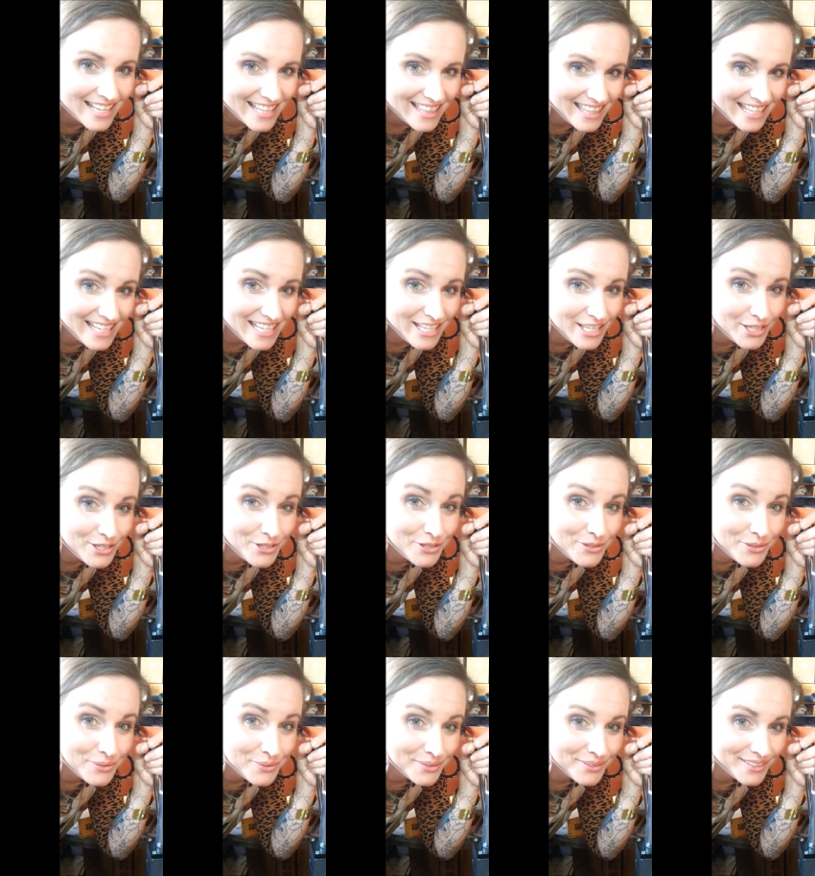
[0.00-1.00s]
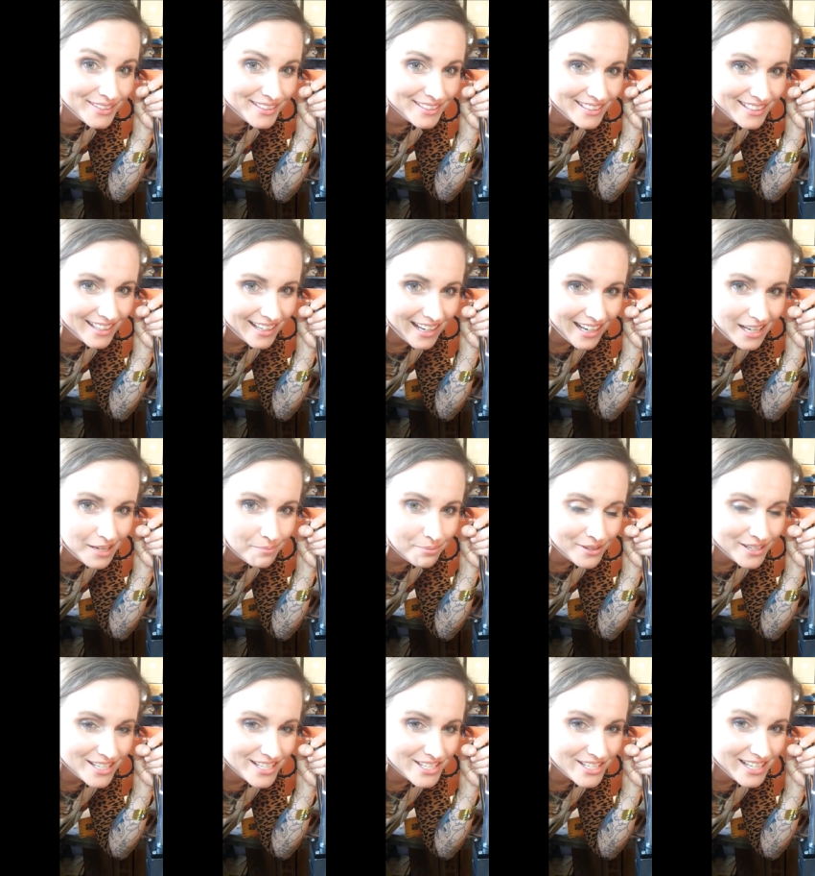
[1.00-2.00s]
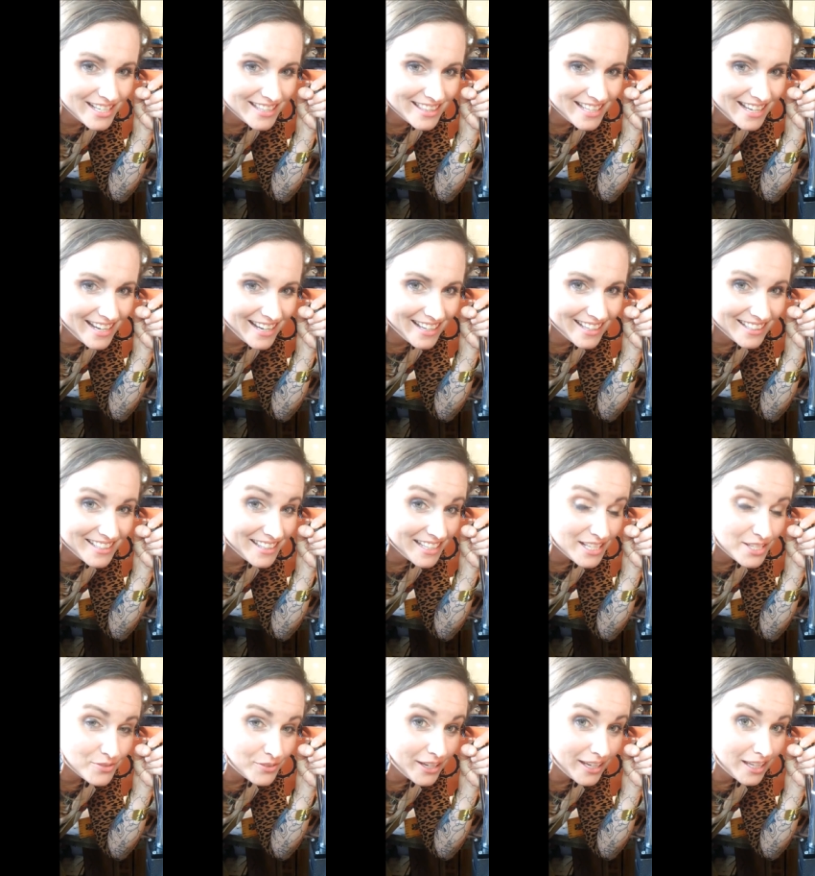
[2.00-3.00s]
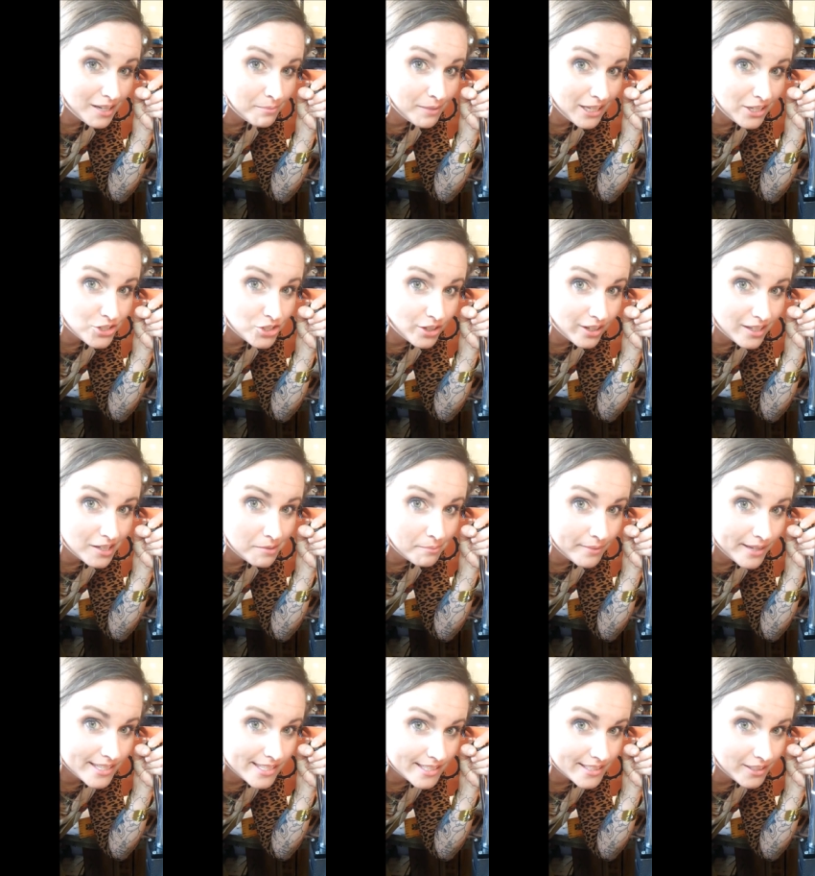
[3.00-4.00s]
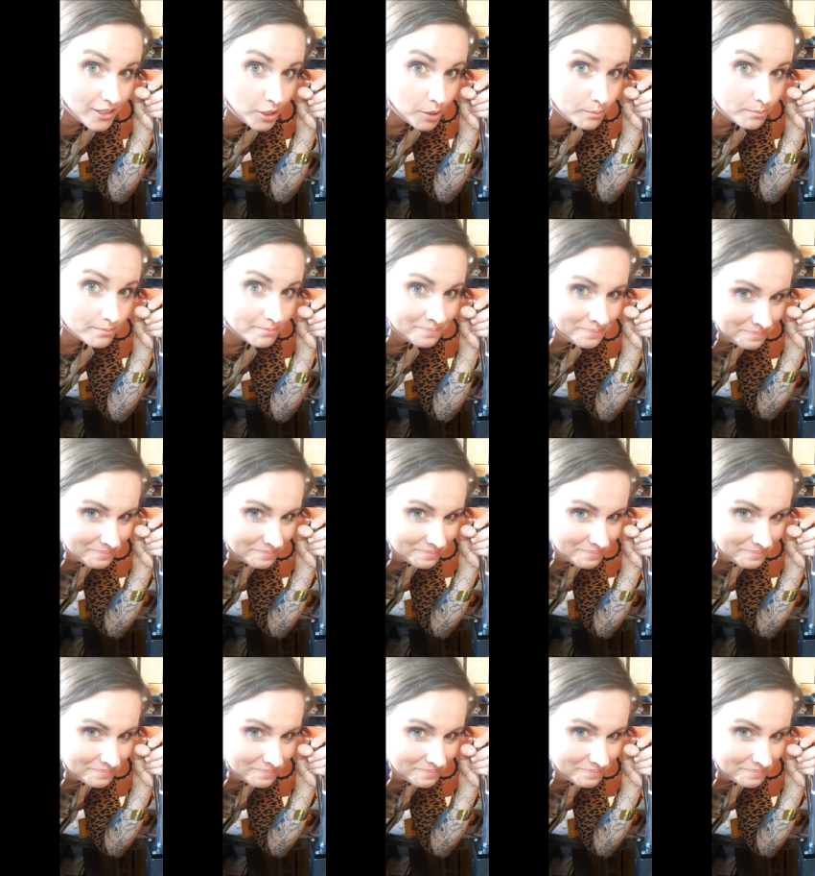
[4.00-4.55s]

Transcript: Thank you. I appreciate that. Thanks for hanging and making sure I didn't mess it up.